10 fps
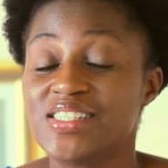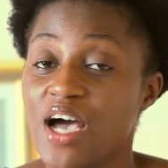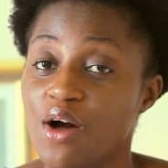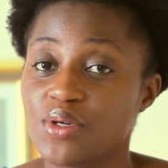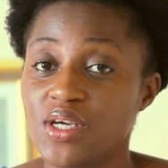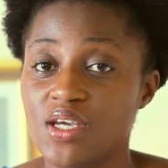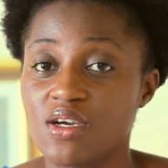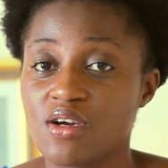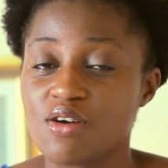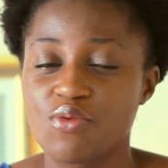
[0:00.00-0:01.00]
Down
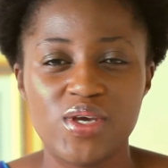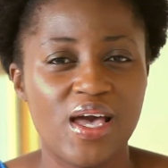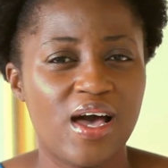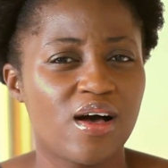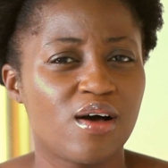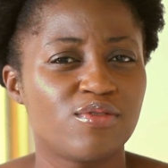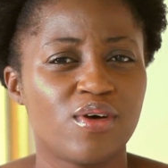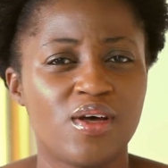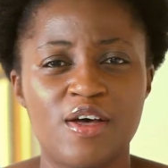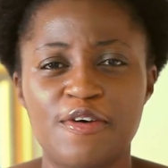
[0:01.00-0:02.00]
here, we have
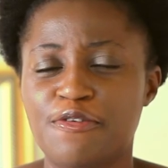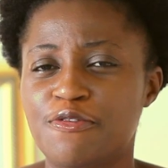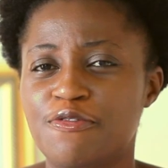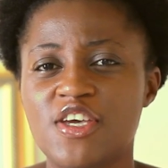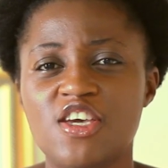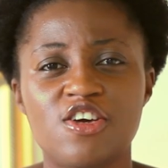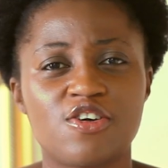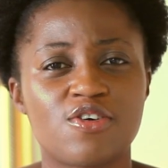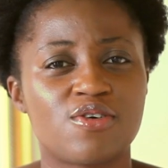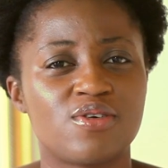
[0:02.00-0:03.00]

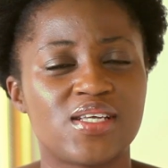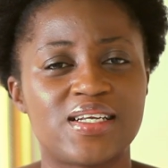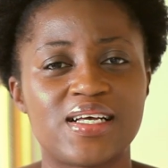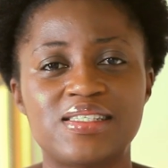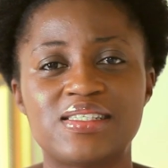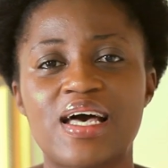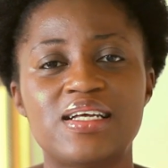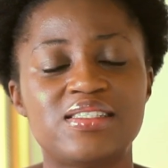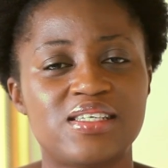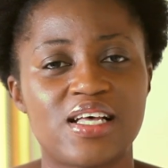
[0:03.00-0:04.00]
fears and
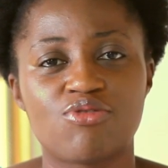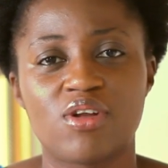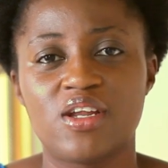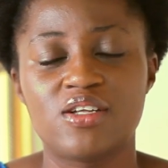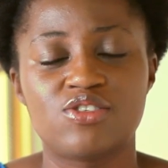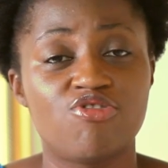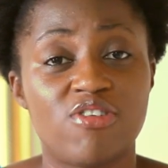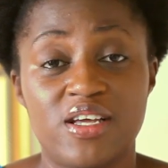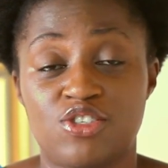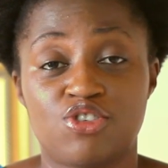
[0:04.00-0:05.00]
anxieties as it
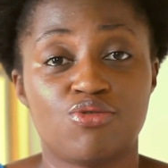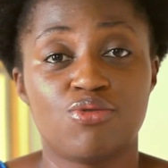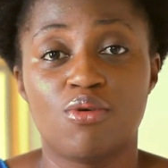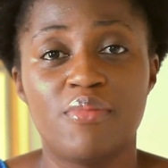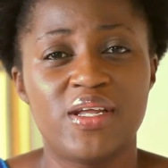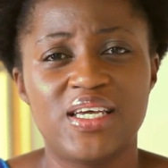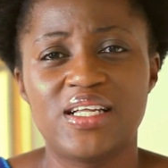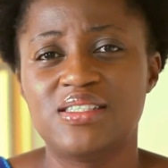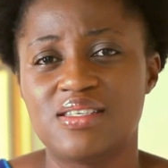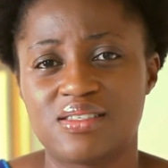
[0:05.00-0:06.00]
relates to many
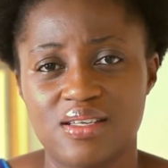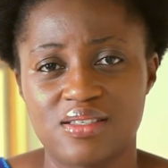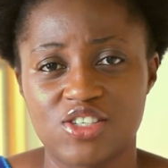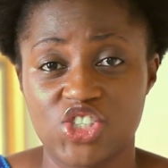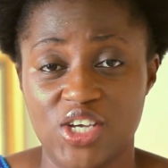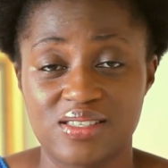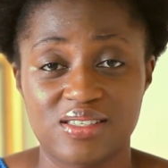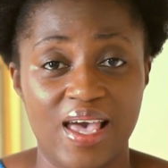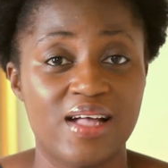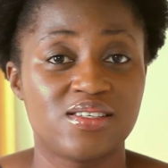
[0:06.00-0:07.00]
illnesses such
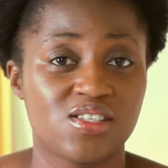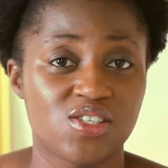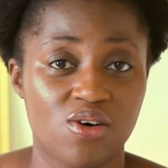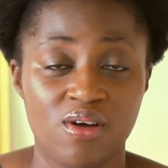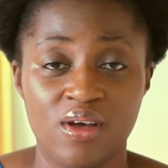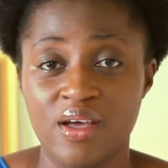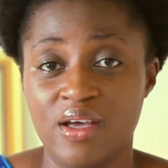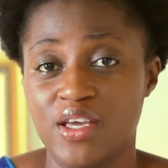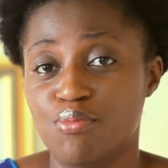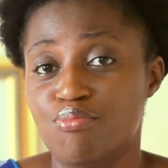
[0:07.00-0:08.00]
as cancer,
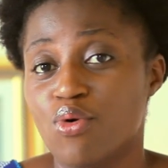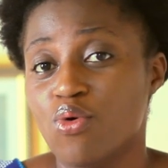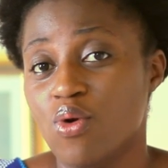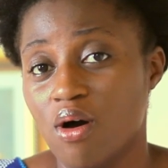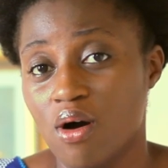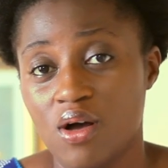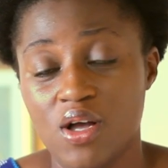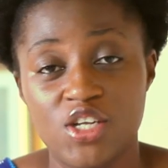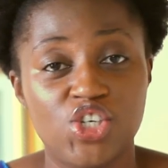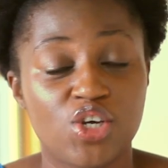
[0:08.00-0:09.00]
Ebola,
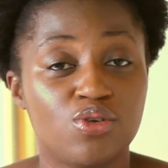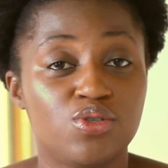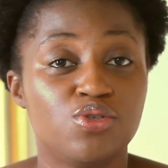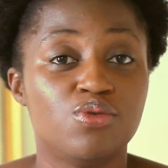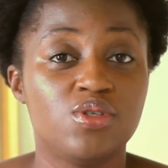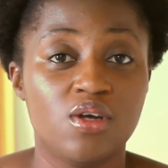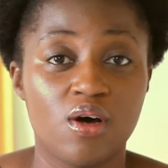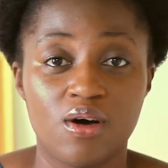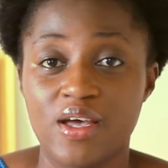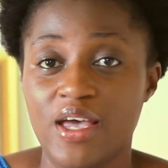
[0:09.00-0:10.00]

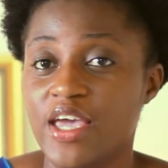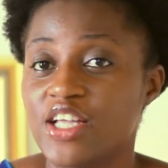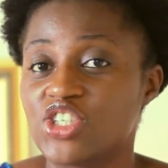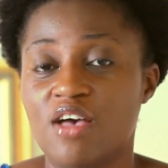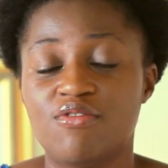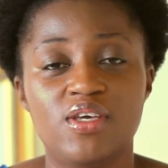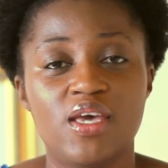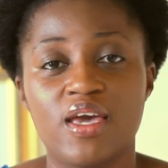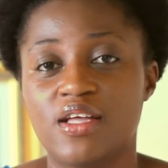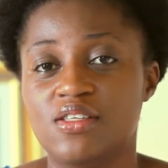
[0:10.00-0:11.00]
chikungunya,
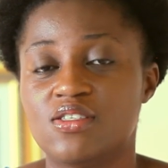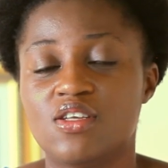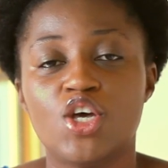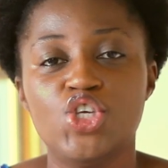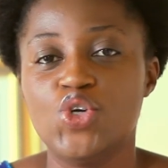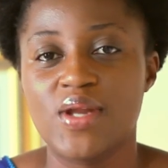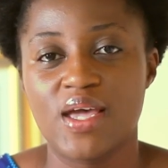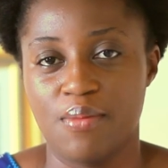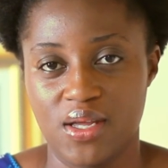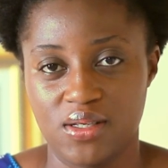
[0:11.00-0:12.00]
HIV/AIDS, you
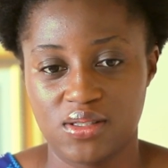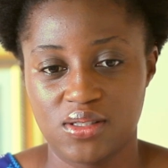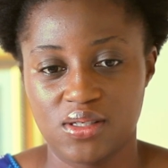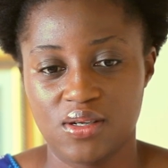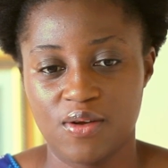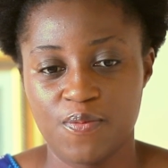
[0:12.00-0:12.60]
name it.